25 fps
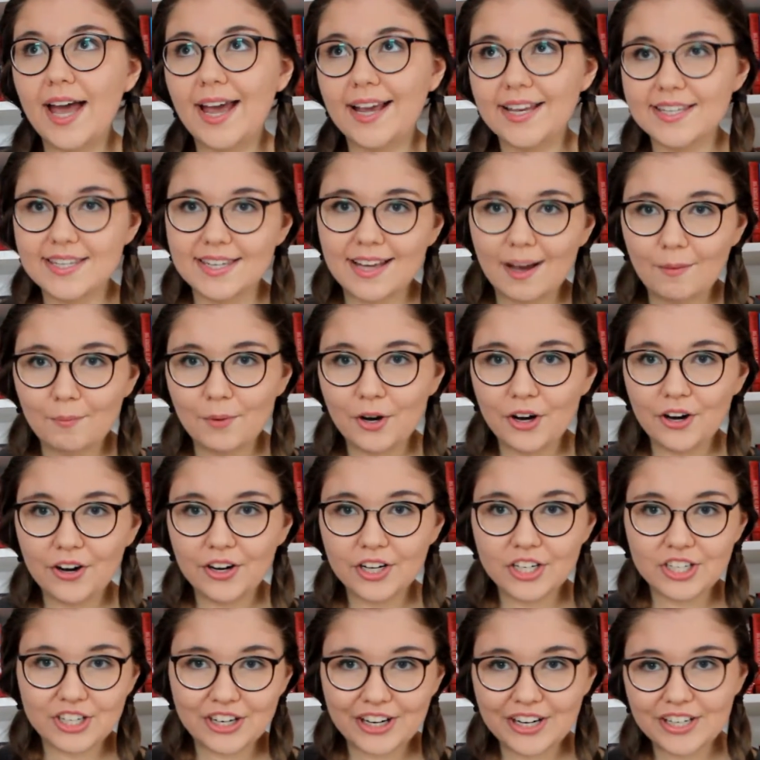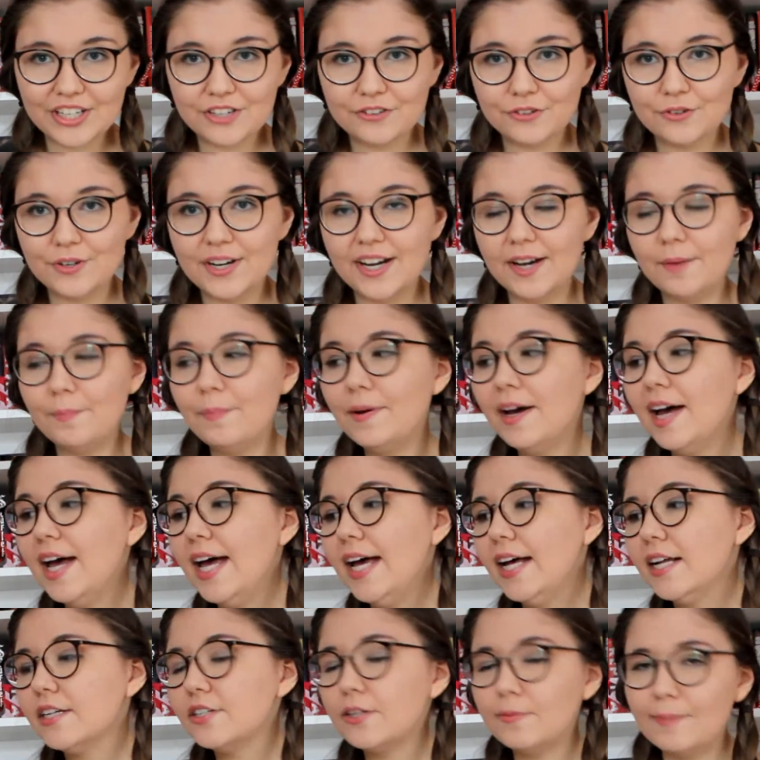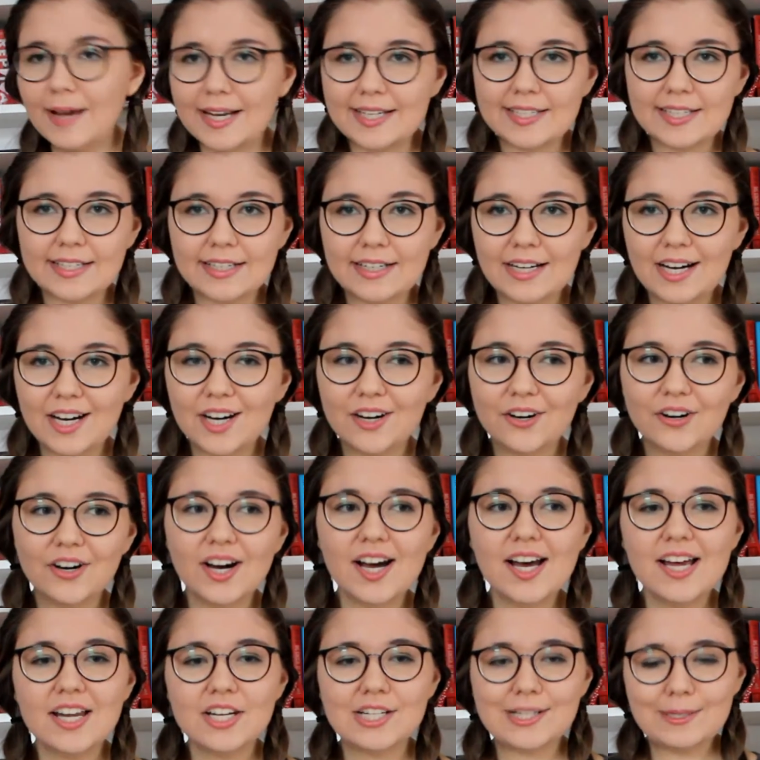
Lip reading: a summer church trip to Mexico,